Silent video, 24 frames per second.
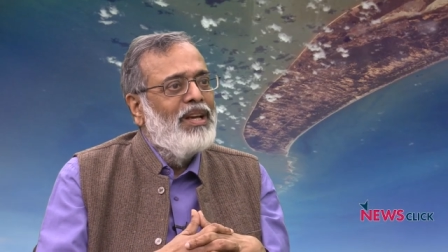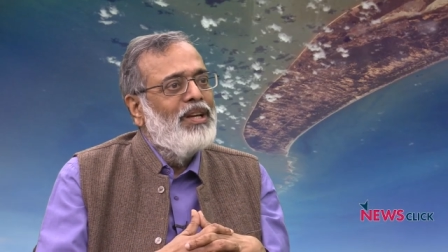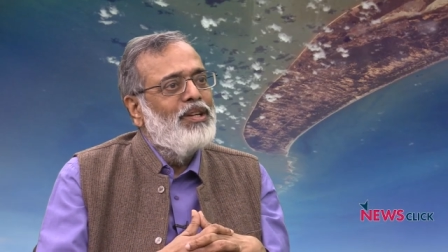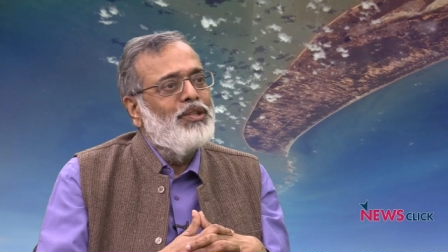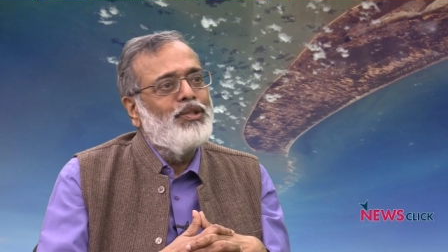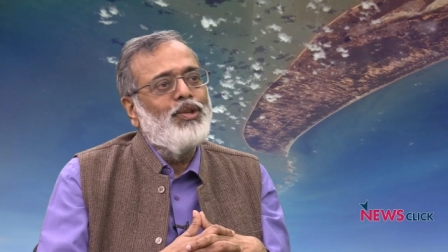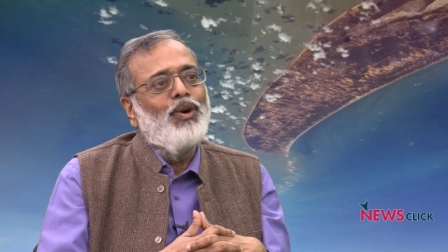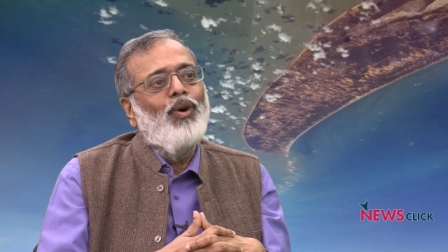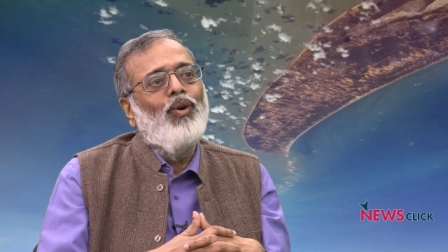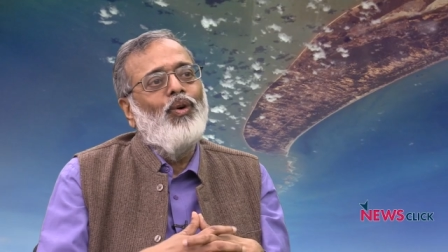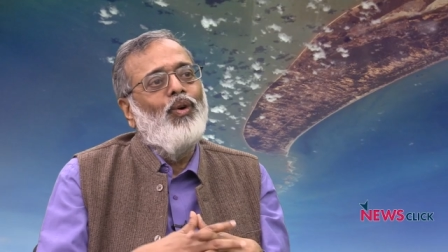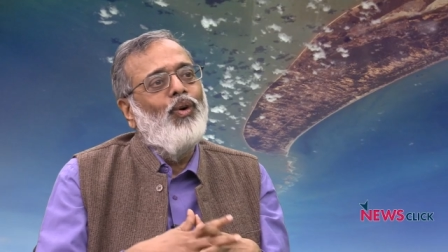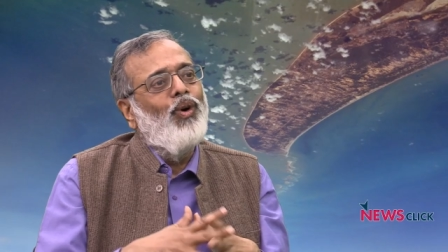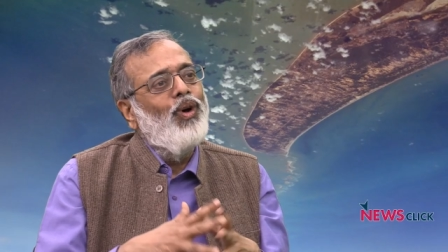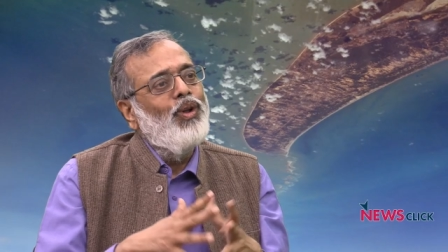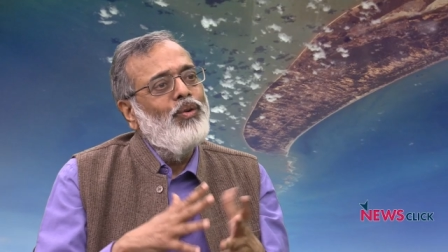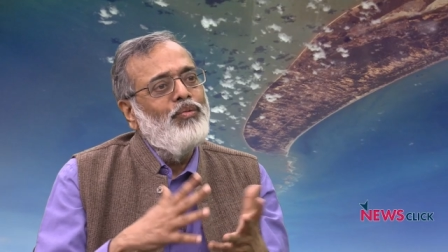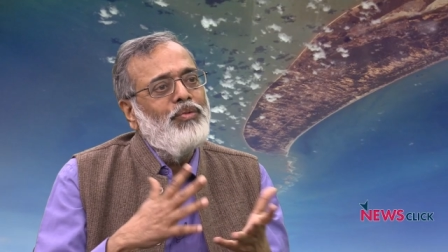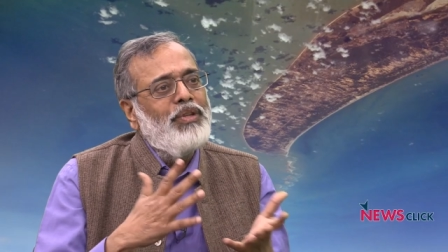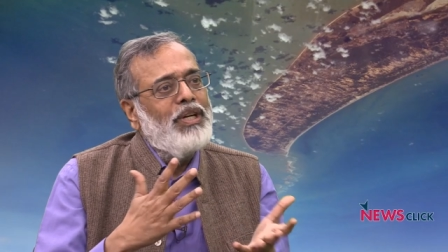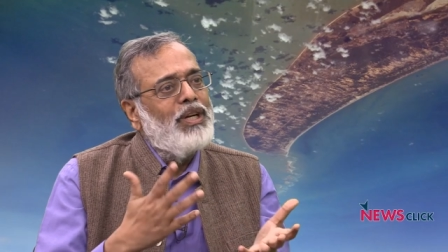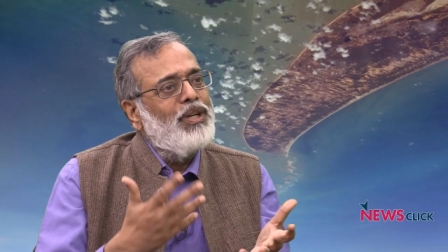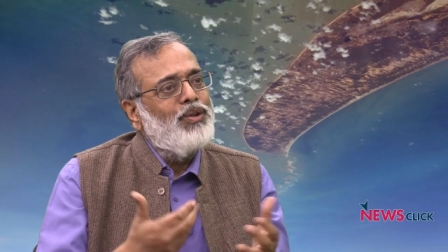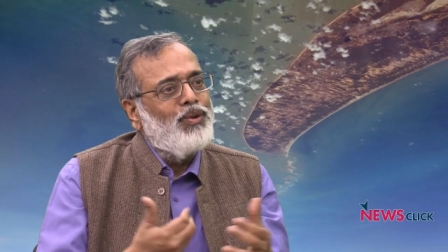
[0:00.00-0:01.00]
So all
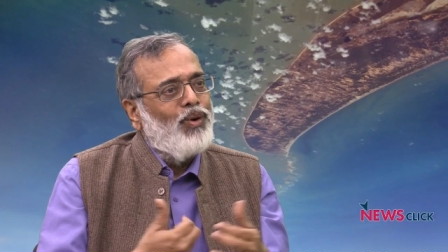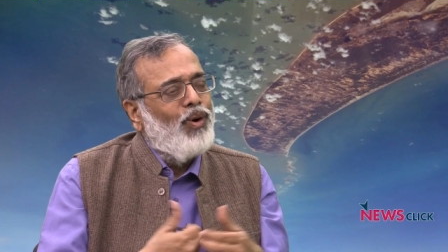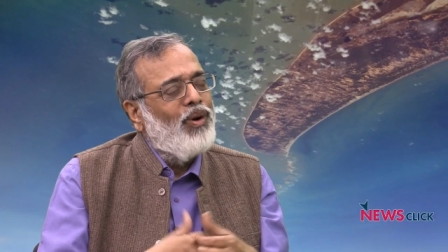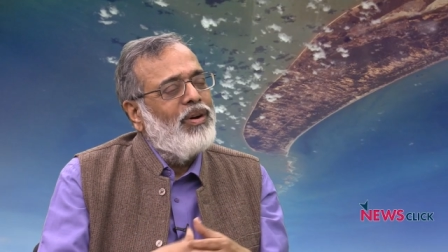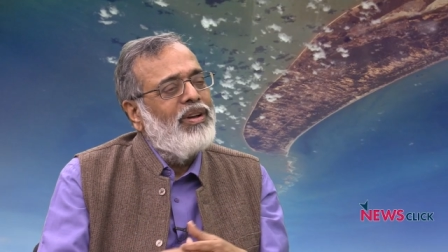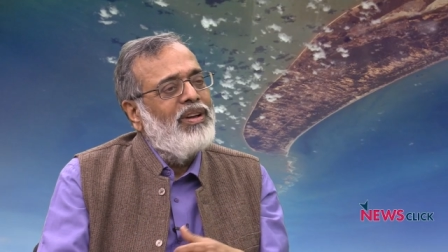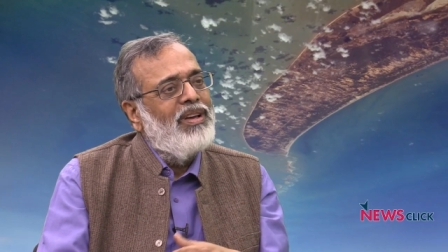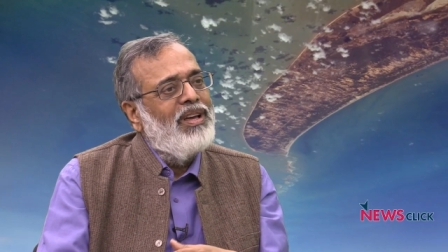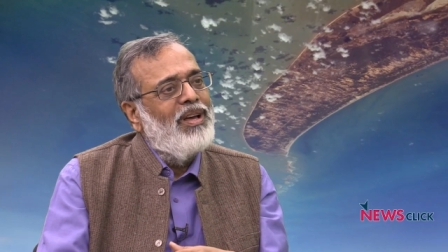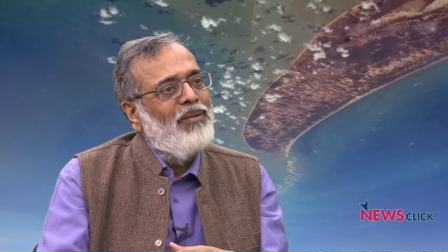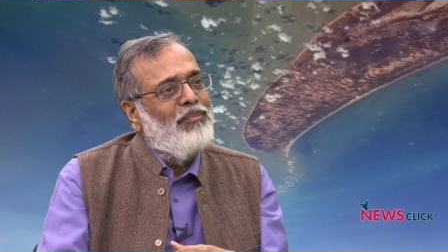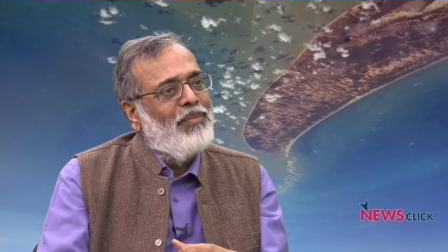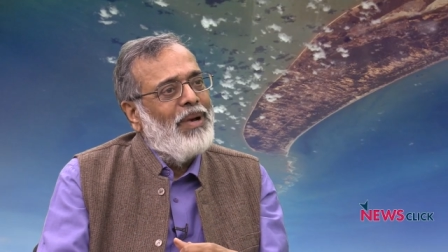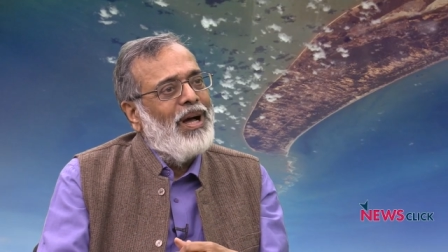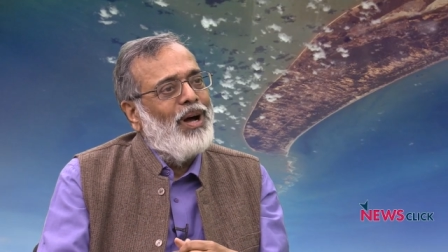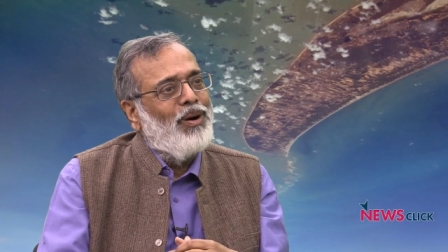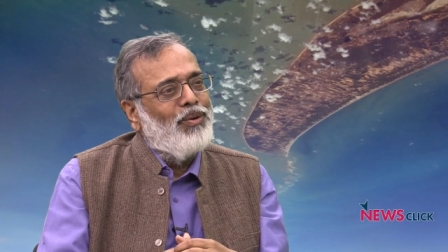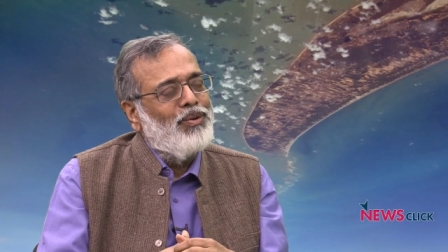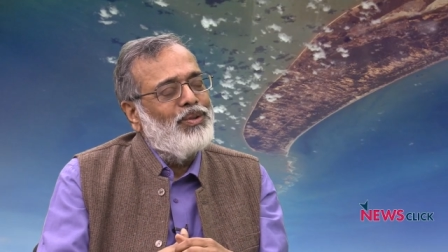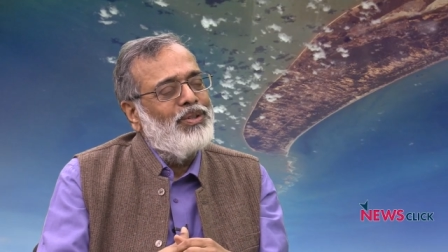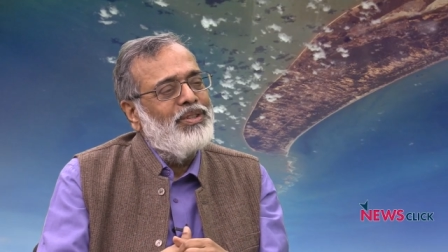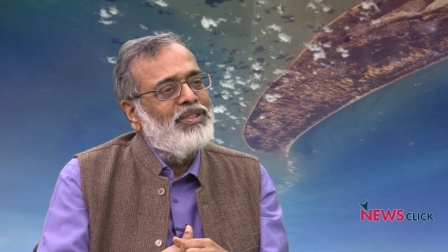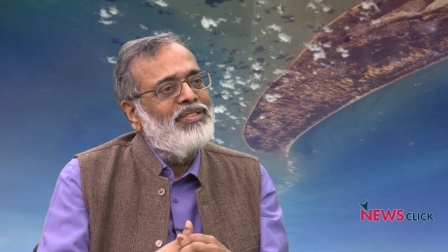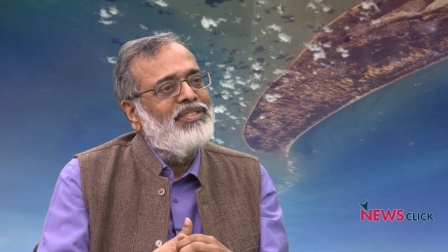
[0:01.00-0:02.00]
we are talking
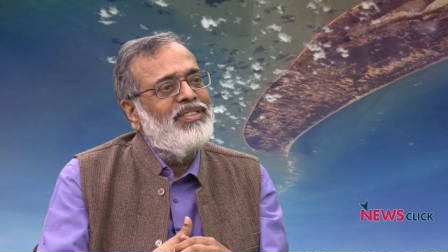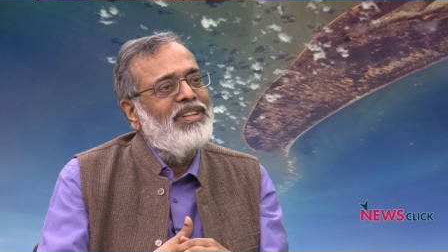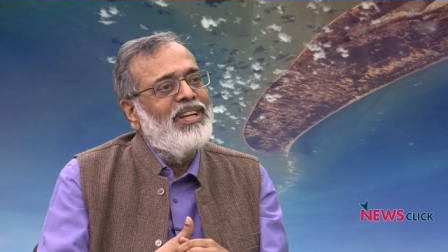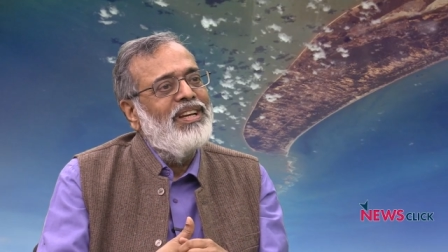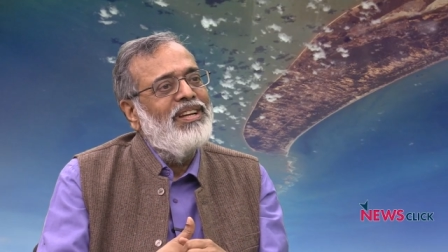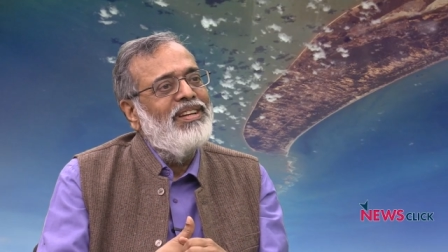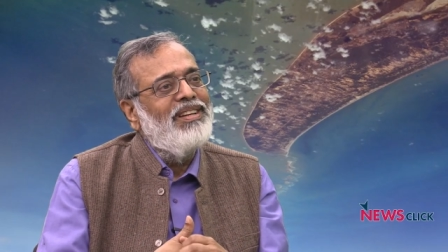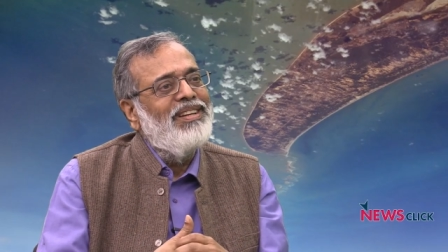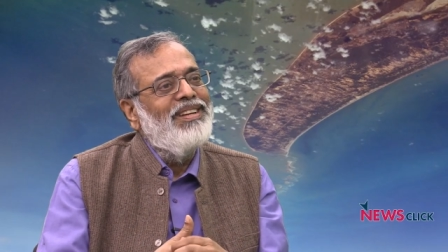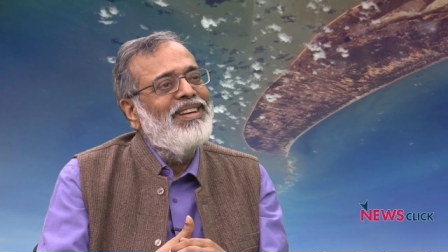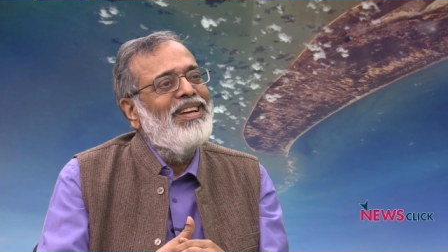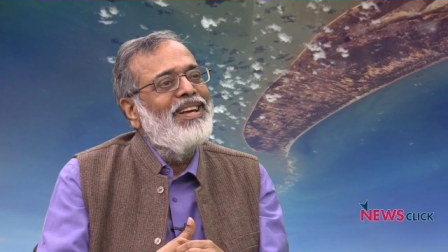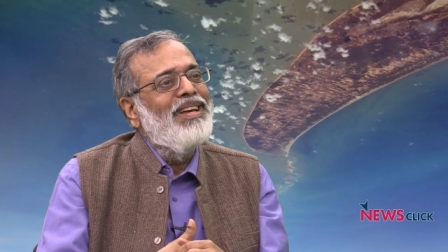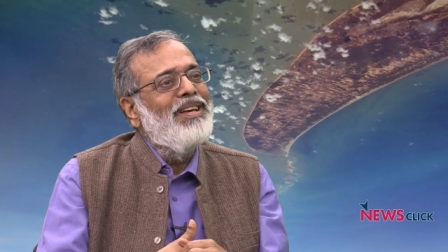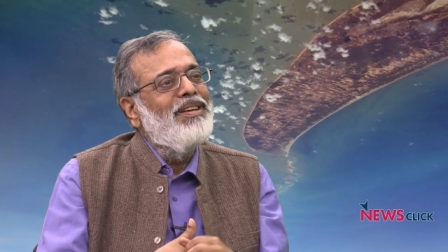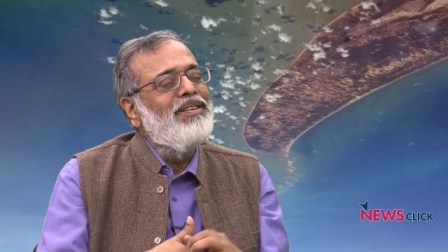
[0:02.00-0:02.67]
about is really